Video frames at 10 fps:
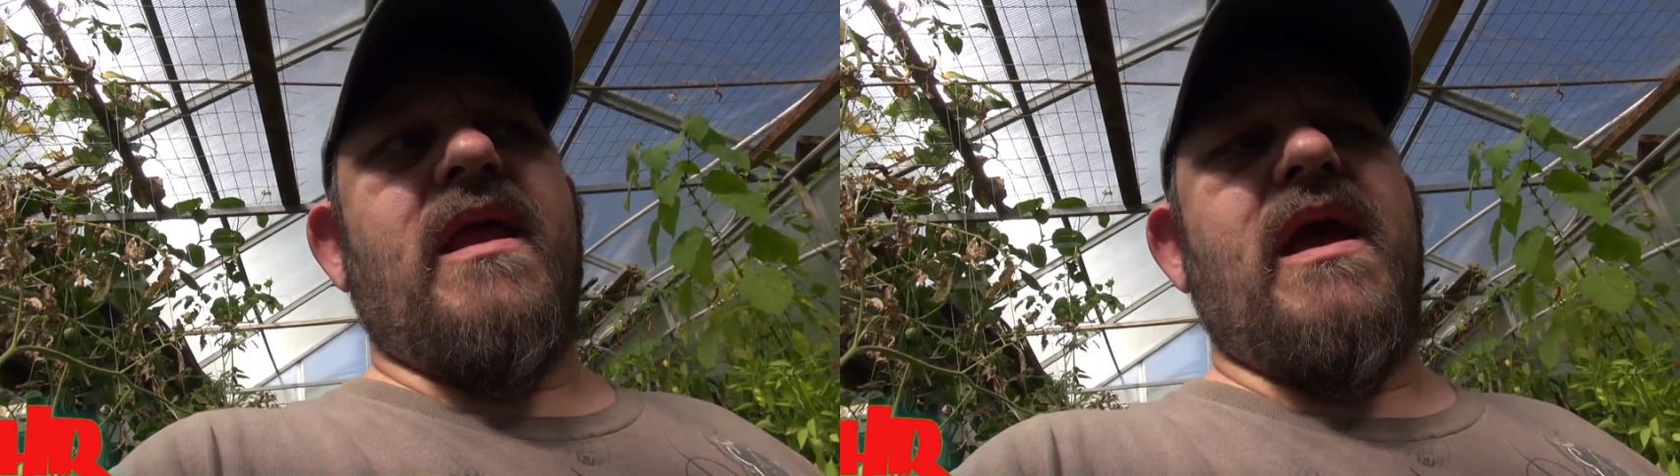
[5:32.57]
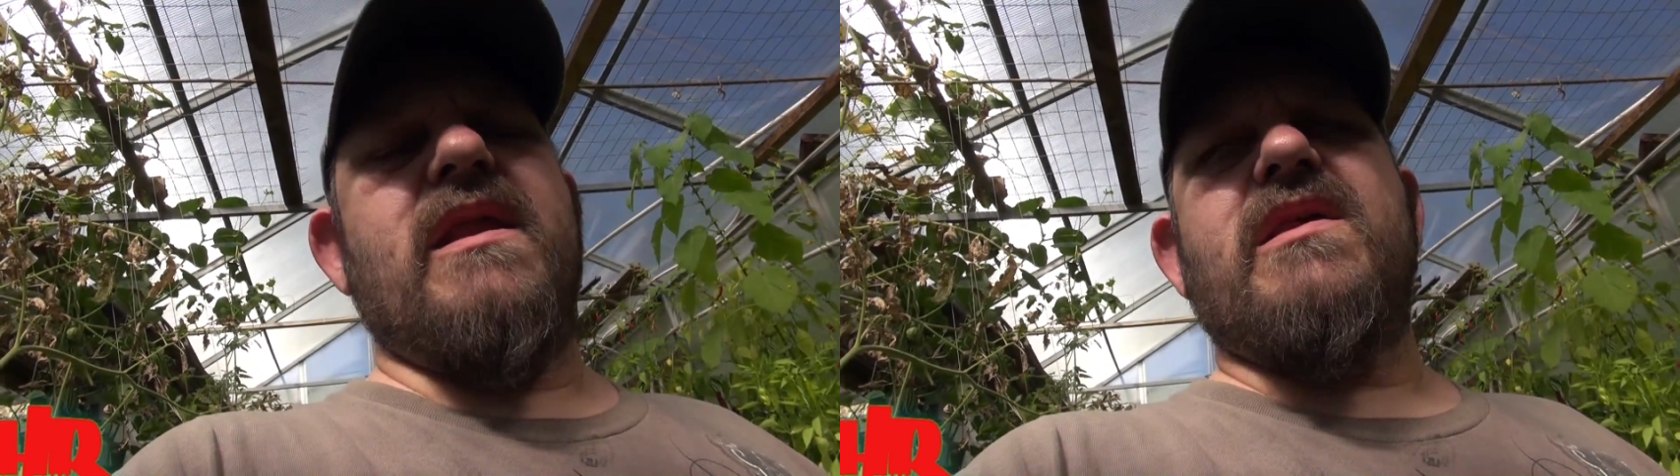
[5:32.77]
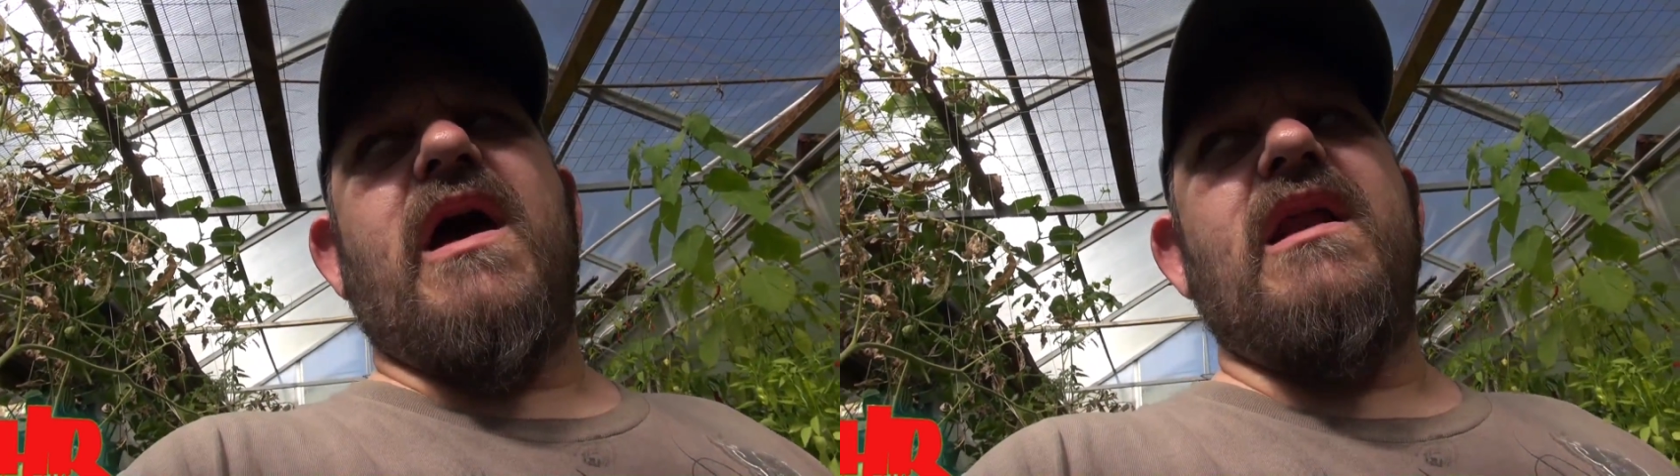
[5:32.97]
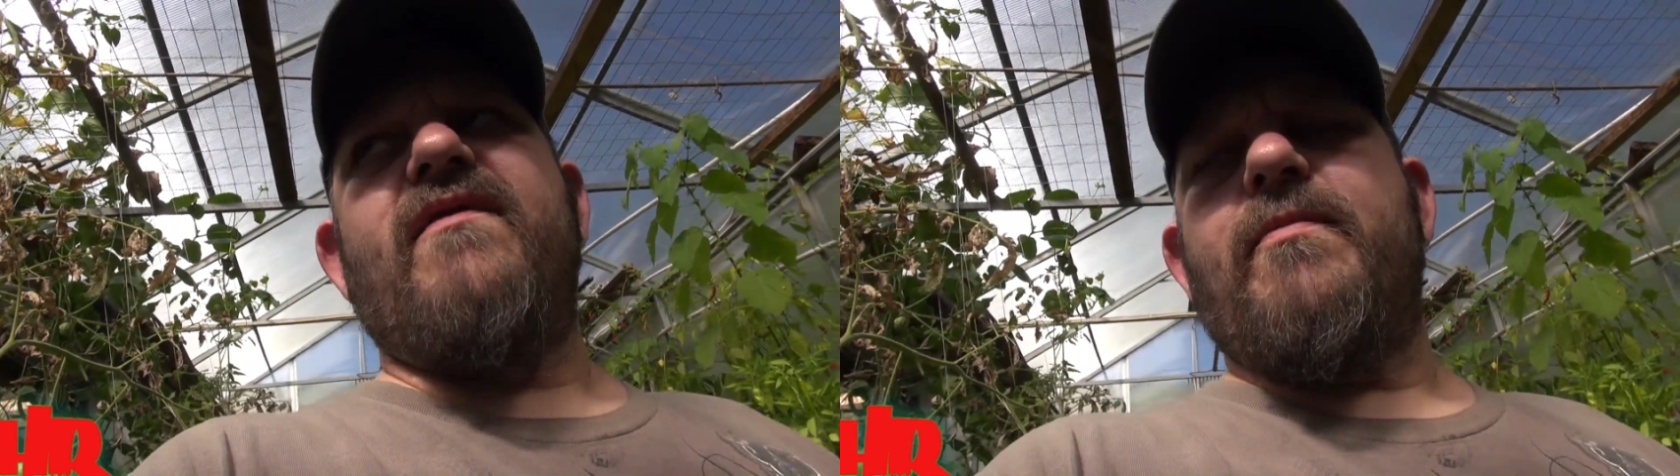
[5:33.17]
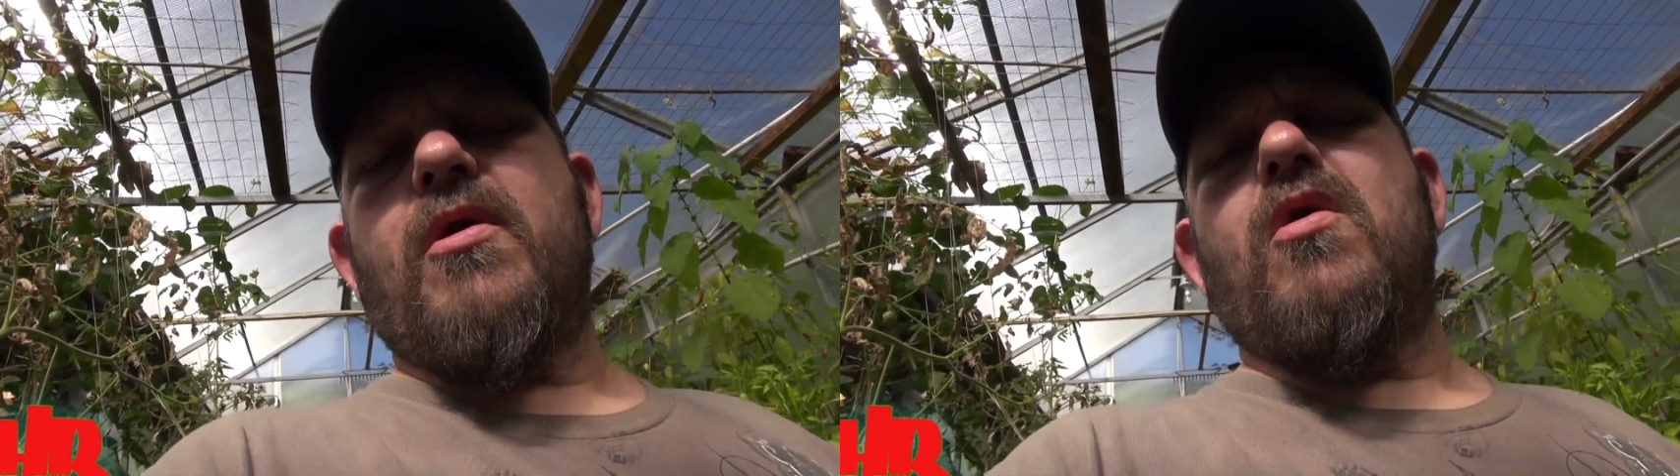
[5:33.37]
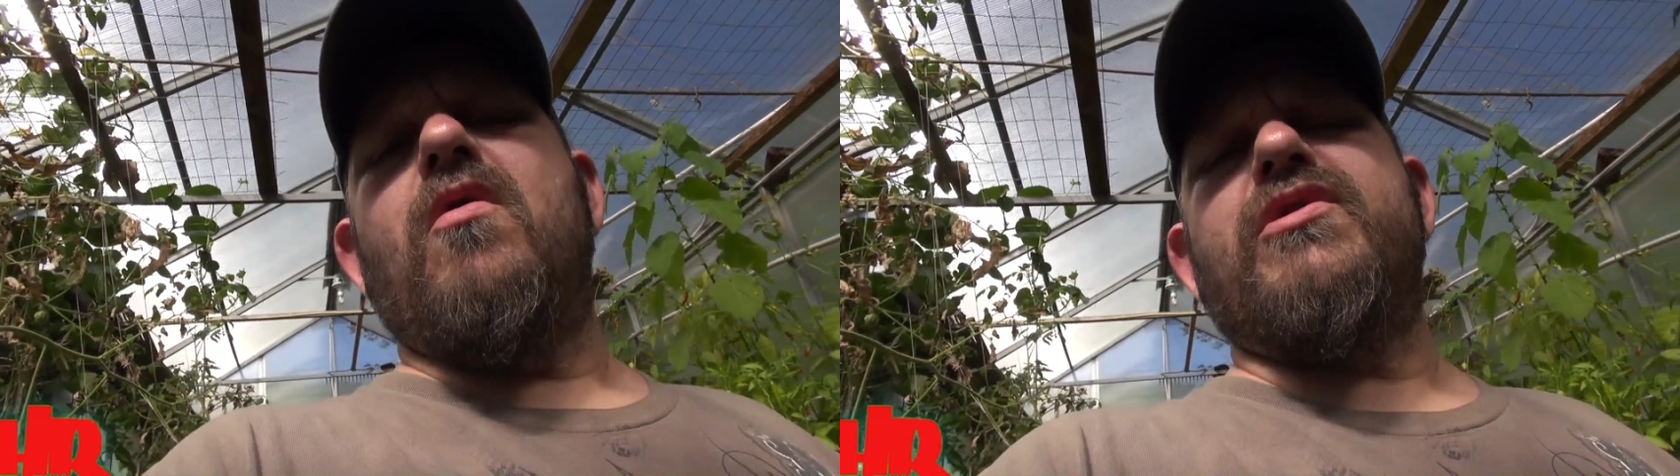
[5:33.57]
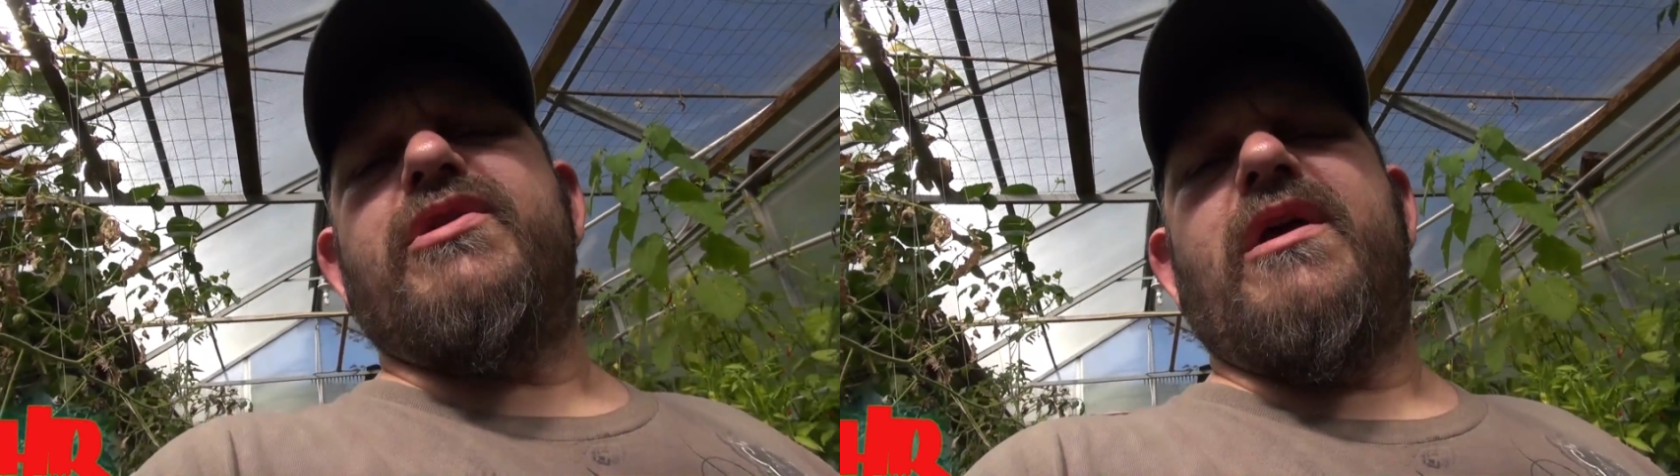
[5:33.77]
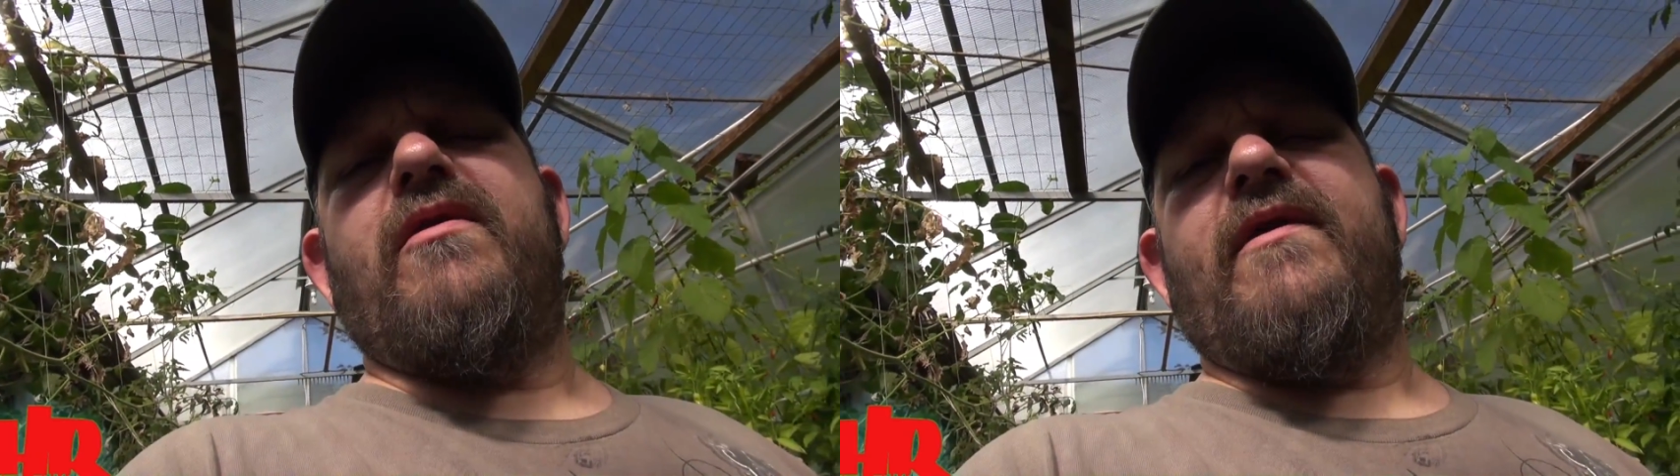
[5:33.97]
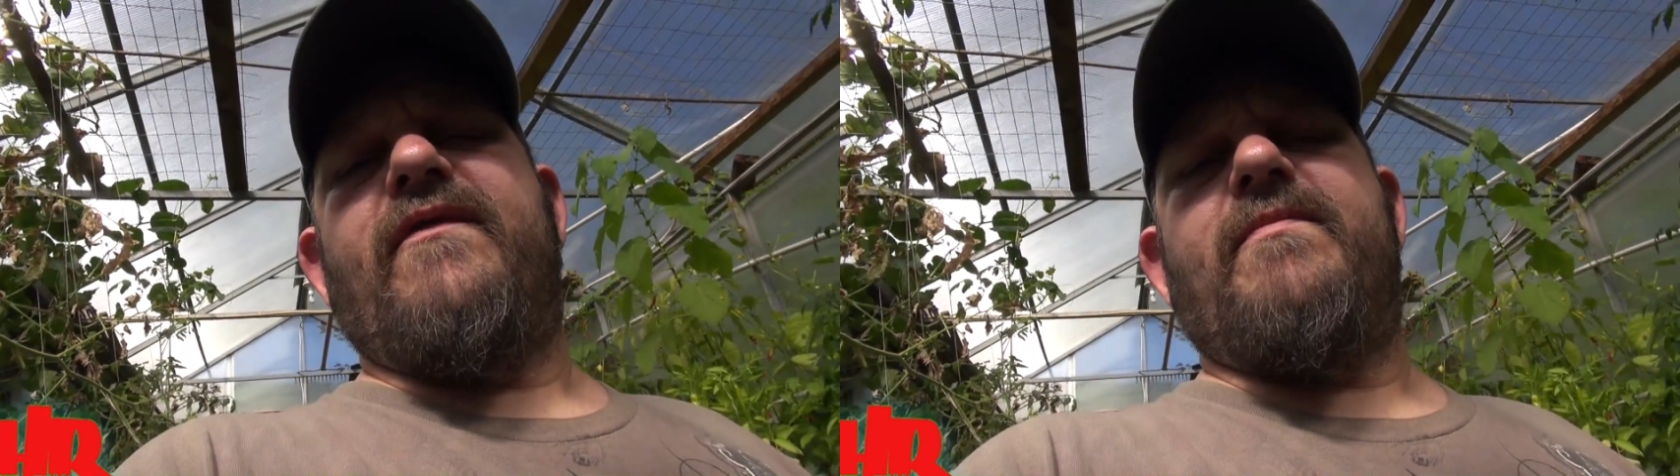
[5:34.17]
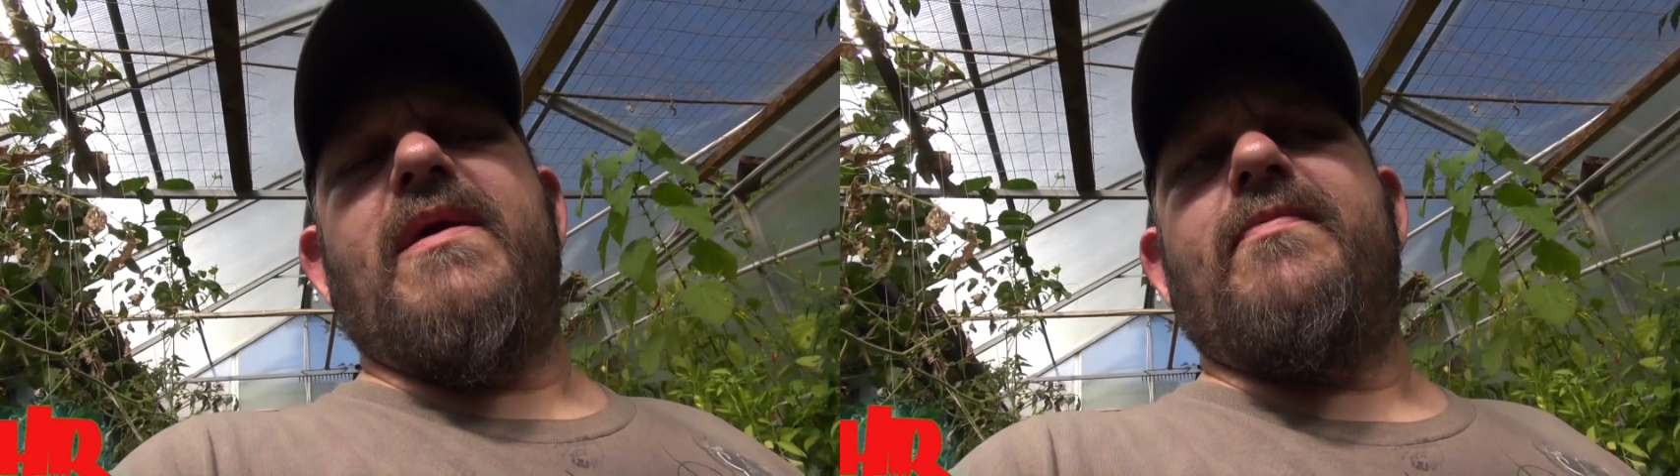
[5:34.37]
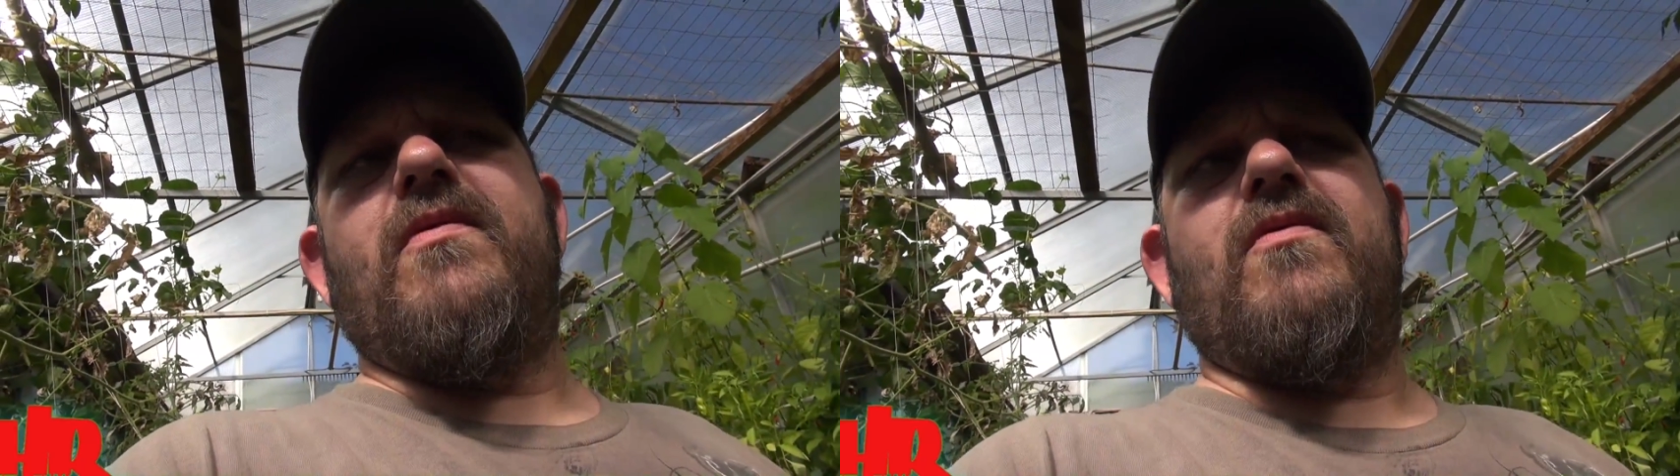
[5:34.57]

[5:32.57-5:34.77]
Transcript: and it's kind of a precautionary for people